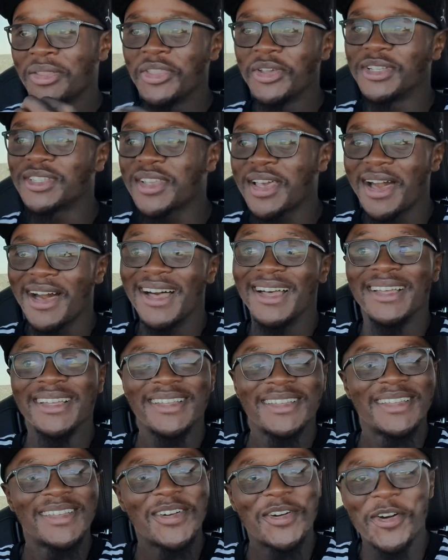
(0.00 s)
this car
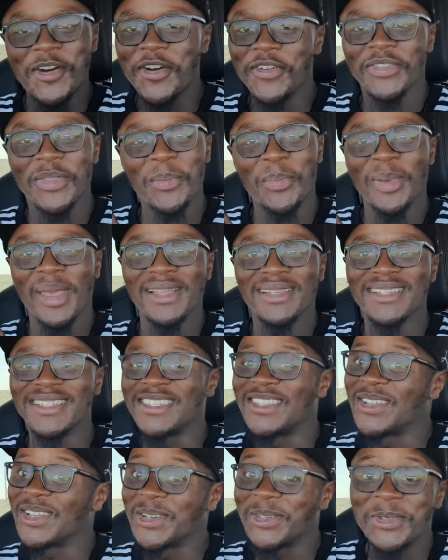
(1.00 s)
off the bat
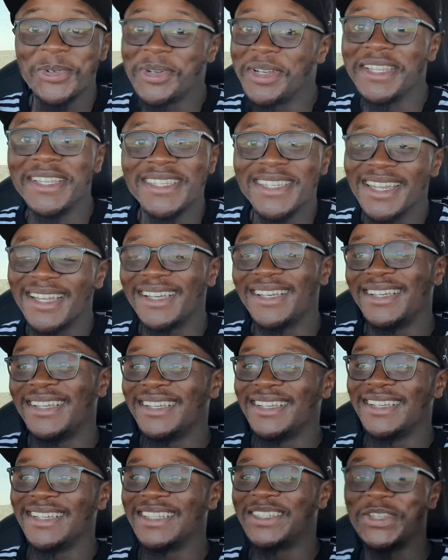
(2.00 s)
is not a 2-liter
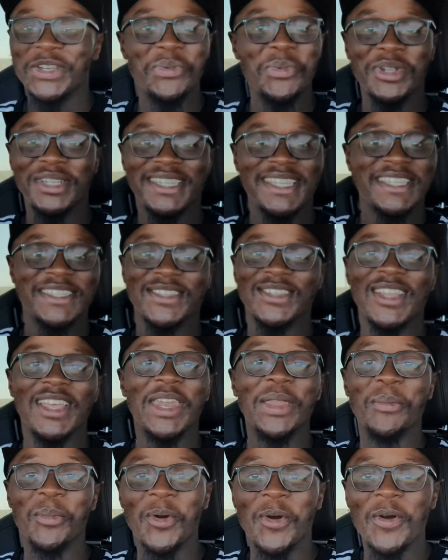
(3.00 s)
turbo diesel
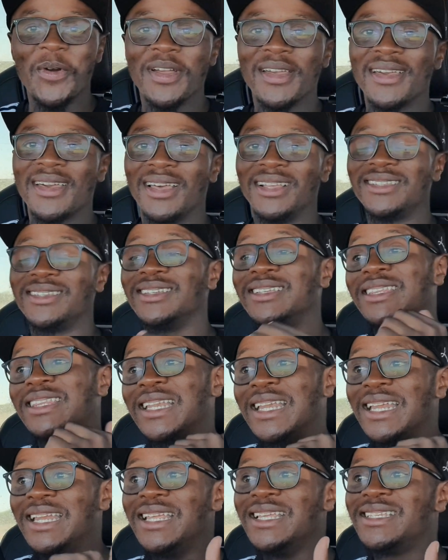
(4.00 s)
anymore. It's a
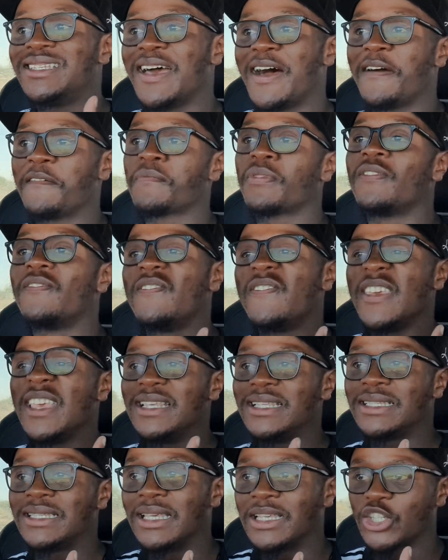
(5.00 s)
3-liter
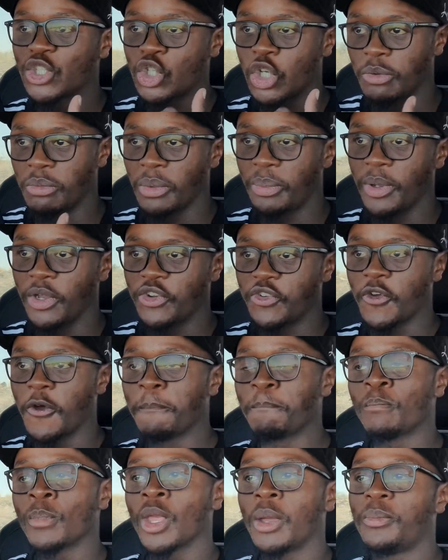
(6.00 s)
V6 turbo
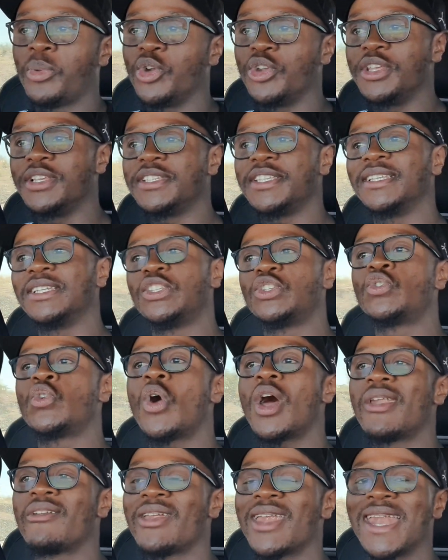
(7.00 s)
petrol producing
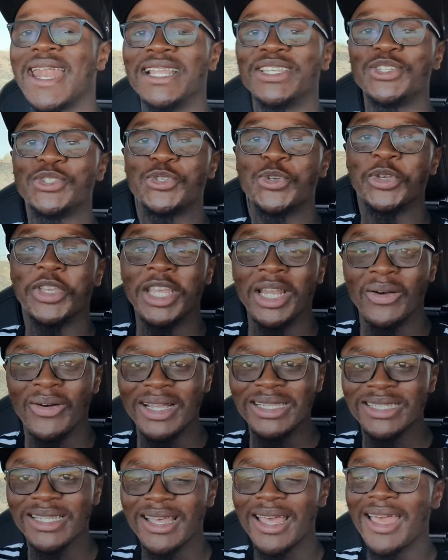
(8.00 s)
292
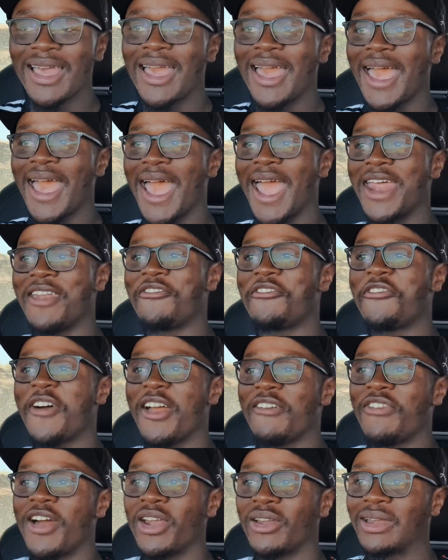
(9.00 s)
kilowatts and
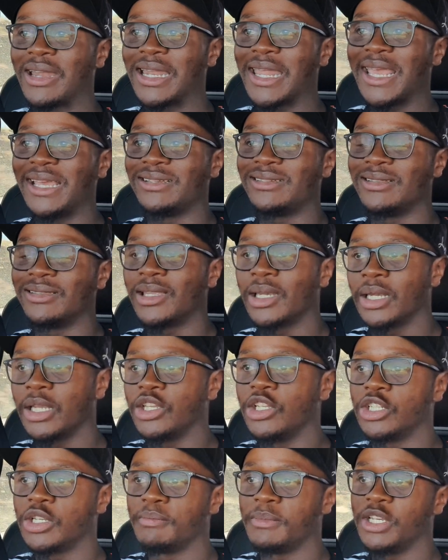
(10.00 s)
583
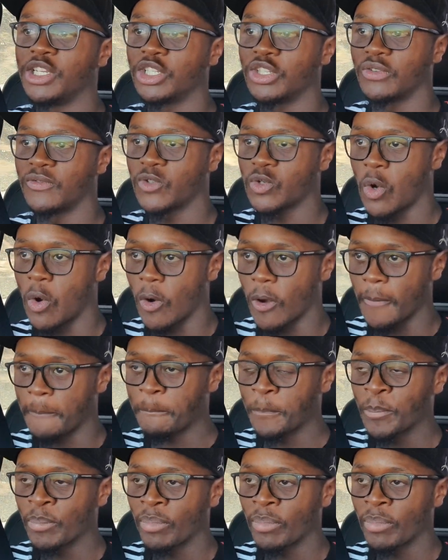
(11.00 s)
newton meters of torque.